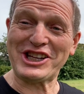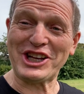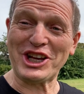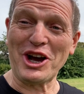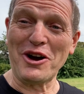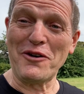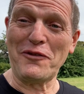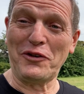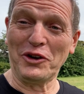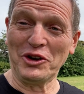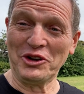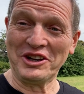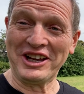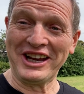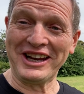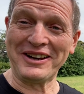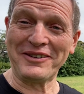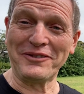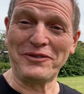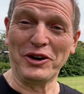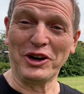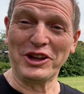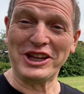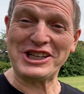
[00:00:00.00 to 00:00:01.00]
got funding
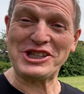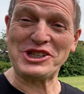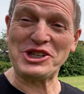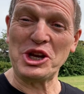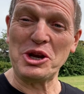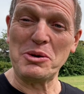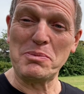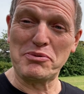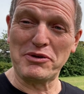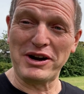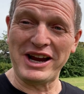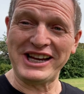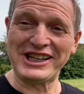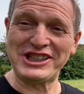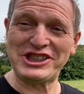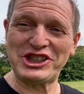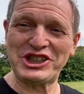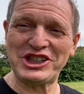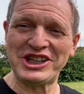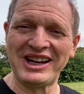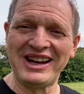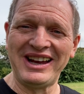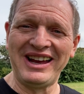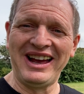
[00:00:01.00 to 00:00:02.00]
for this new bridge,
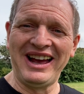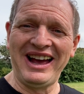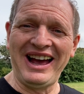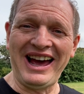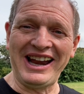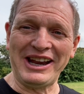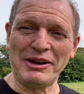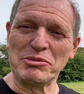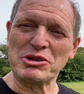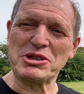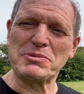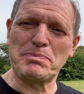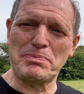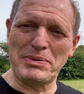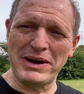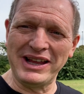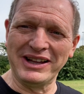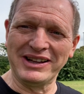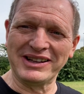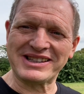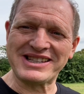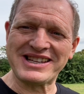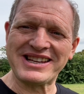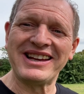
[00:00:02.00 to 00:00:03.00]
and it was
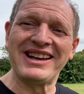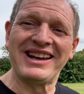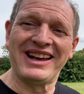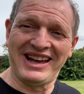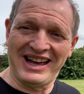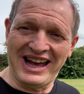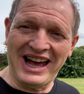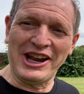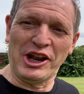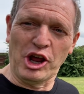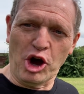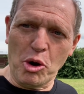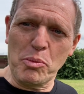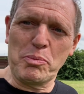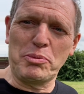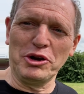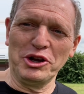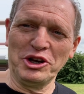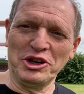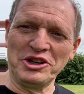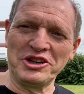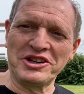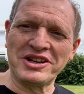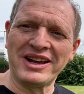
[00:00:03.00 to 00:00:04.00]
built and
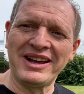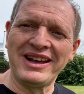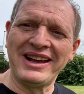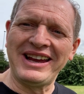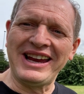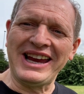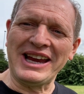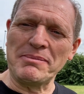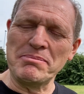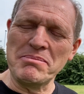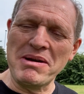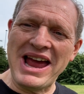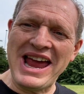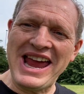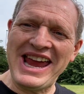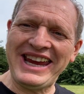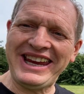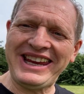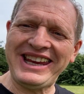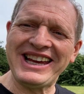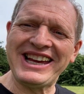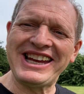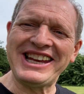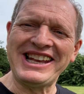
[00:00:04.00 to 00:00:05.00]
opened in May
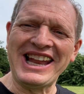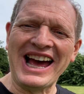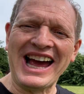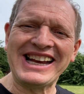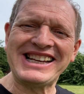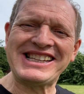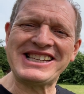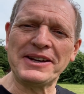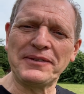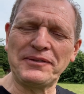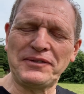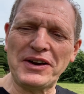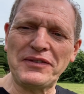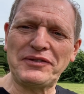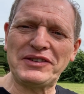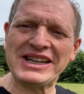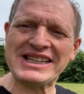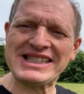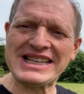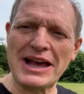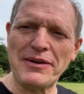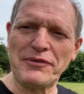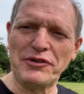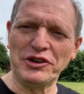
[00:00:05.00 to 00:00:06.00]

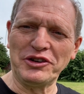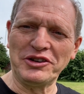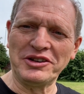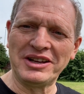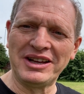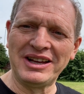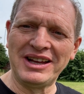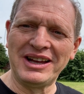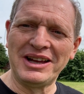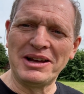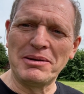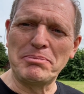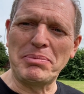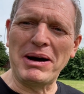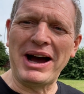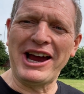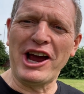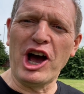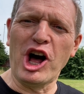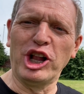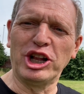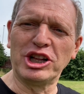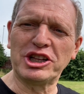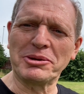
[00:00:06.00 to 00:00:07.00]
1957 by
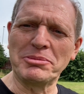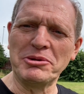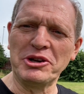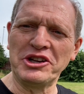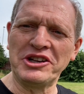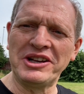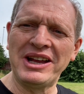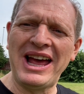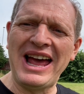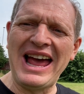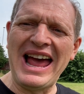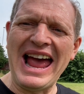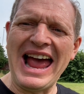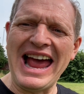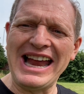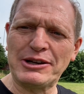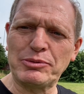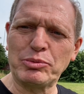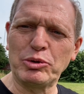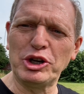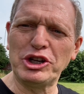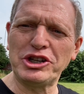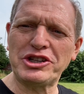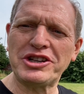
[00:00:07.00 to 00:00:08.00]
Alderman
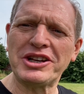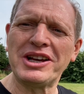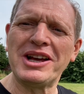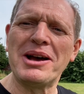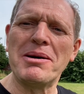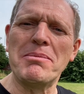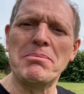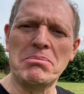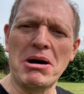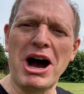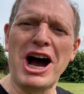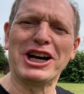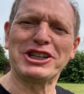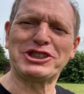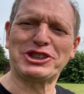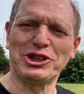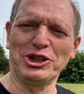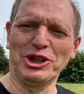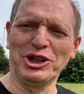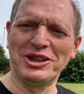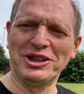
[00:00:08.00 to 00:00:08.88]
Edward Marshall.